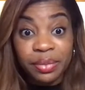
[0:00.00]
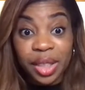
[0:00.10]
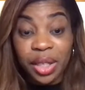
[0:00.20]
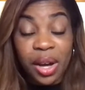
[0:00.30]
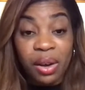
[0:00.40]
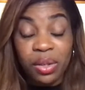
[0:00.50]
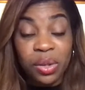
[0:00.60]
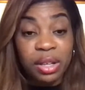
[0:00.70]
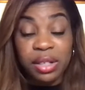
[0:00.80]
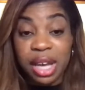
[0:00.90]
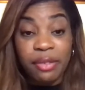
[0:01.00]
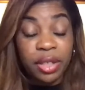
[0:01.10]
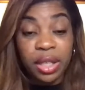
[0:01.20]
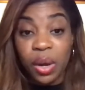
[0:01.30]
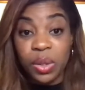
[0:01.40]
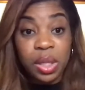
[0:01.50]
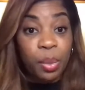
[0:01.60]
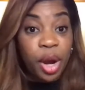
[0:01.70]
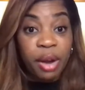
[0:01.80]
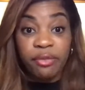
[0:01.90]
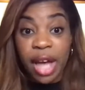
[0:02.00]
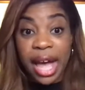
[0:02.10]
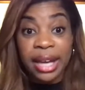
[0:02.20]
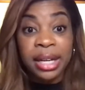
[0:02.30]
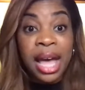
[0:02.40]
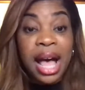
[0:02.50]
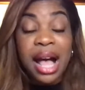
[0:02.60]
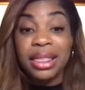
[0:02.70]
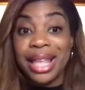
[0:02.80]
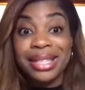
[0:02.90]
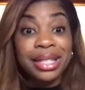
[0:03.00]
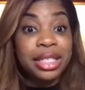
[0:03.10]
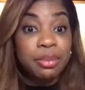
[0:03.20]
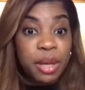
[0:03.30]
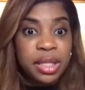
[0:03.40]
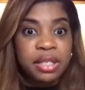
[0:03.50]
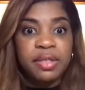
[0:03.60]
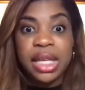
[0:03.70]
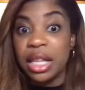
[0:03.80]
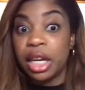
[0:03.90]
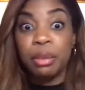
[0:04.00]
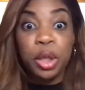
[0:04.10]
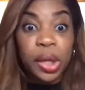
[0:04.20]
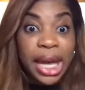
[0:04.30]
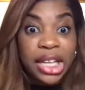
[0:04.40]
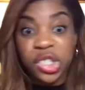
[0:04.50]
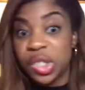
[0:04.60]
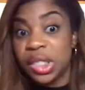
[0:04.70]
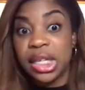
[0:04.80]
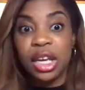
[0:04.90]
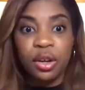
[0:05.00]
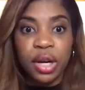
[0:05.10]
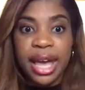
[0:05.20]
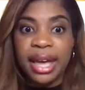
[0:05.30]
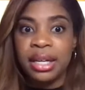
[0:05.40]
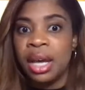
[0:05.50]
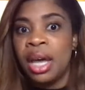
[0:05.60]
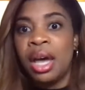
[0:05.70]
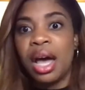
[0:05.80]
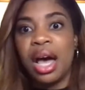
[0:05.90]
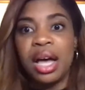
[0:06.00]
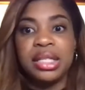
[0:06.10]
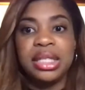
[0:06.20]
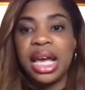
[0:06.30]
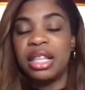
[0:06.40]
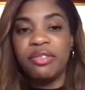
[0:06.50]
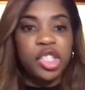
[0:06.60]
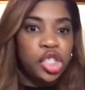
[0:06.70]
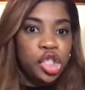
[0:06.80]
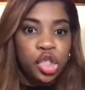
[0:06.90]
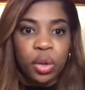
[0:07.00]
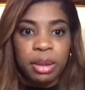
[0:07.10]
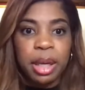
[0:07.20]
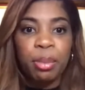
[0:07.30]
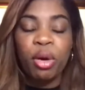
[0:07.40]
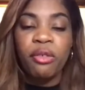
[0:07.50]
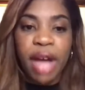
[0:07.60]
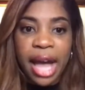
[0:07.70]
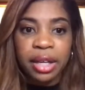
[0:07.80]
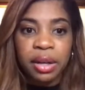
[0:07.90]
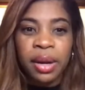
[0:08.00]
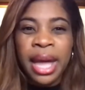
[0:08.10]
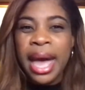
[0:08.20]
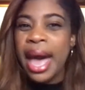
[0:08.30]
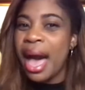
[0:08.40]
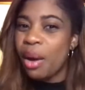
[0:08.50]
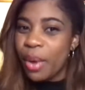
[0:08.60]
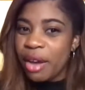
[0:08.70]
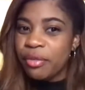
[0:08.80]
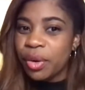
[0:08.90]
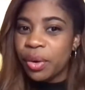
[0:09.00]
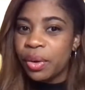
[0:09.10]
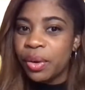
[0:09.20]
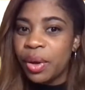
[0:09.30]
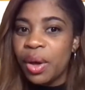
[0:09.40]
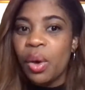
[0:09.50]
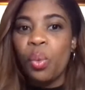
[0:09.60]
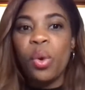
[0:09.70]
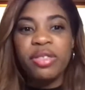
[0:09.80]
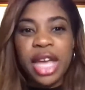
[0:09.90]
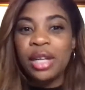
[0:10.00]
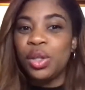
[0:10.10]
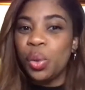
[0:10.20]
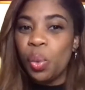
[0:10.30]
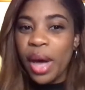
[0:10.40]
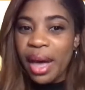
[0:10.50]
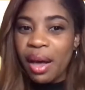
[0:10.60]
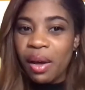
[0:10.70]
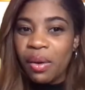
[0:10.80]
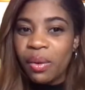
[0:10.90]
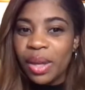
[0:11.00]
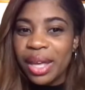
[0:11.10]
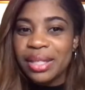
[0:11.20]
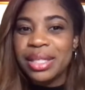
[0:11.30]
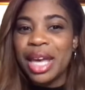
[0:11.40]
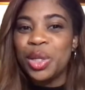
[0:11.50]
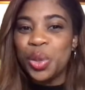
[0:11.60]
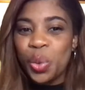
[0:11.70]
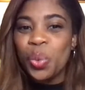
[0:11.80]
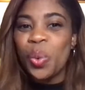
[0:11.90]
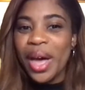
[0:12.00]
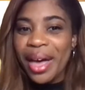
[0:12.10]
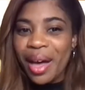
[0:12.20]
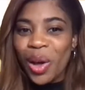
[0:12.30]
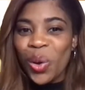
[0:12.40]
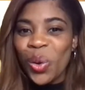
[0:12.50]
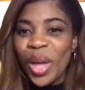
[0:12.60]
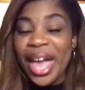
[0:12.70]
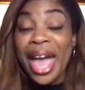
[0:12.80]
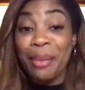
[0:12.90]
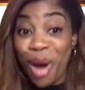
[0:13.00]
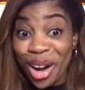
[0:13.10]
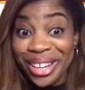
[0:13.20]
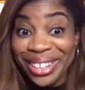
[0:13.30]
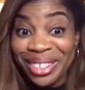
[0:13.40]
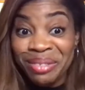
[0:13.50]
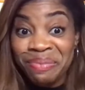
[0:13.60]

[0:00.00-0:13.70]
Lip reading: You know, you can definitely go somewhere and find a less expensive telecommunications, internet, television streaming provider. However, what they do well is they do well at marketing,